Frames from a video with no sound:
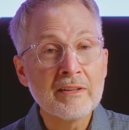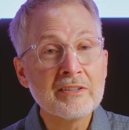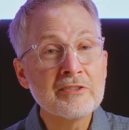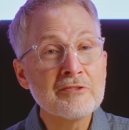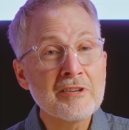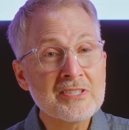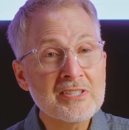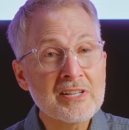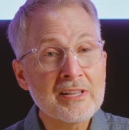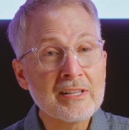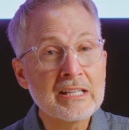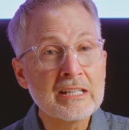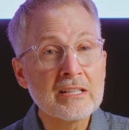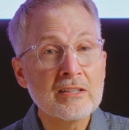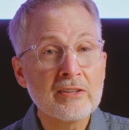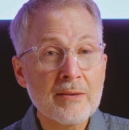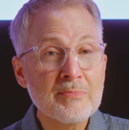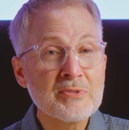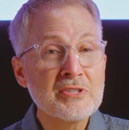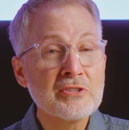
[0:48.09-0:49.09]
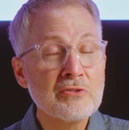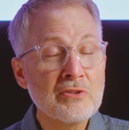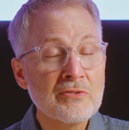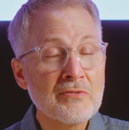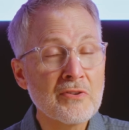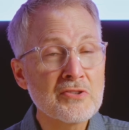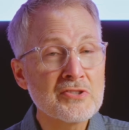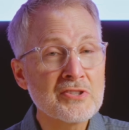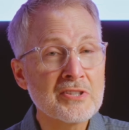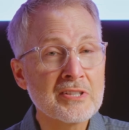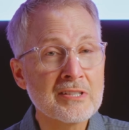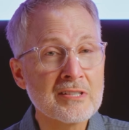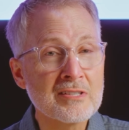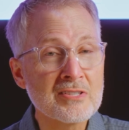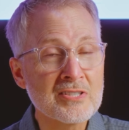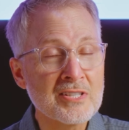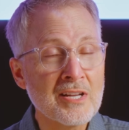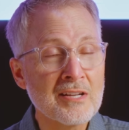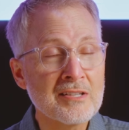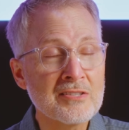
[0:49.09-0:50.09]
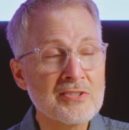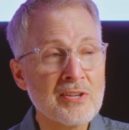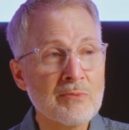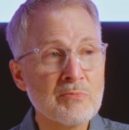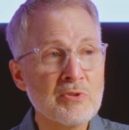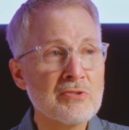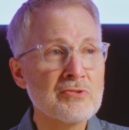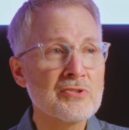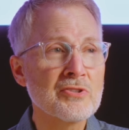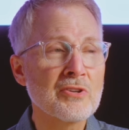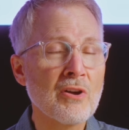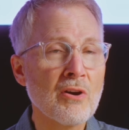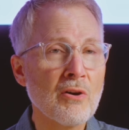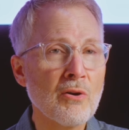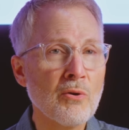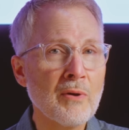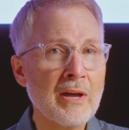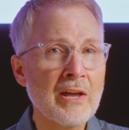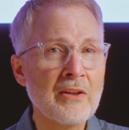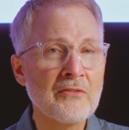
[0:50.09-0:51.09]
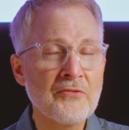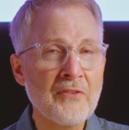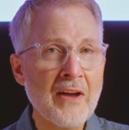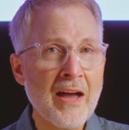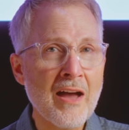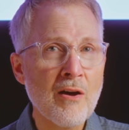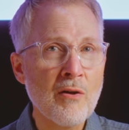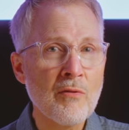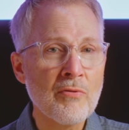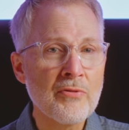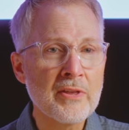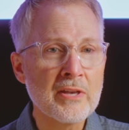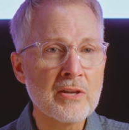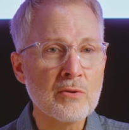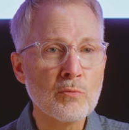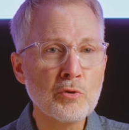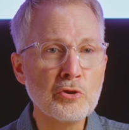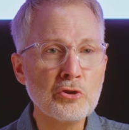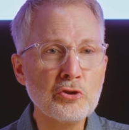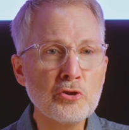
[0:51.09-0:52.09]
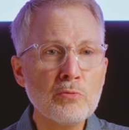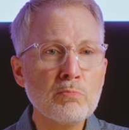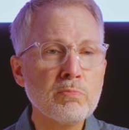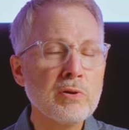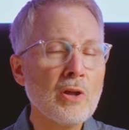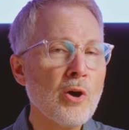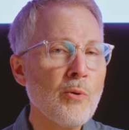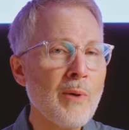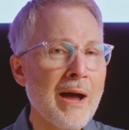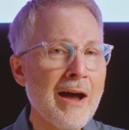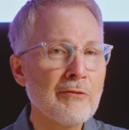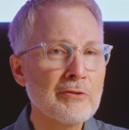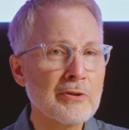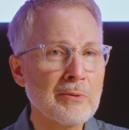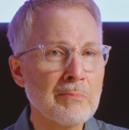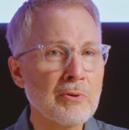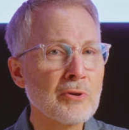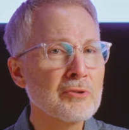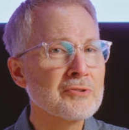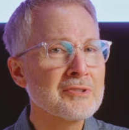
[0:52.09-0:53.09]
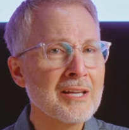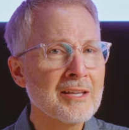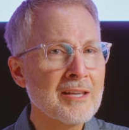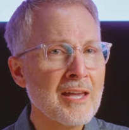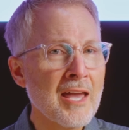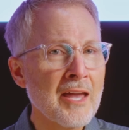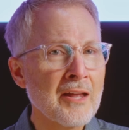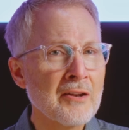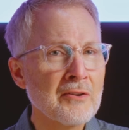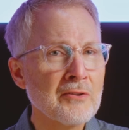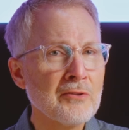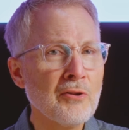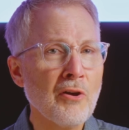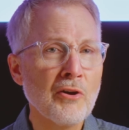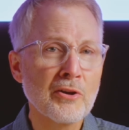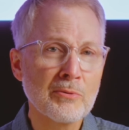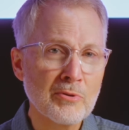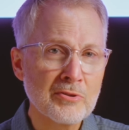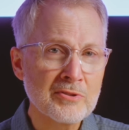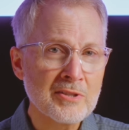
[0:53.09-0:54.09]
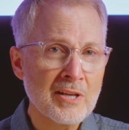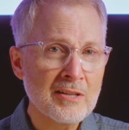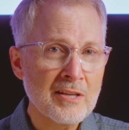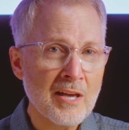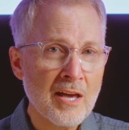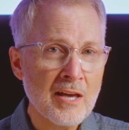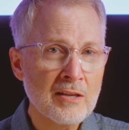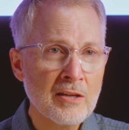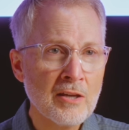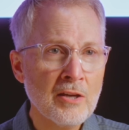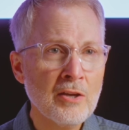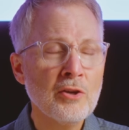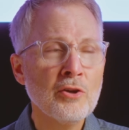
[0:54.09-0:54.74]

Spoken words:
interestingly, Clemson University did a study some years ago and found that when you blow out a birthday candle on a birthday cake,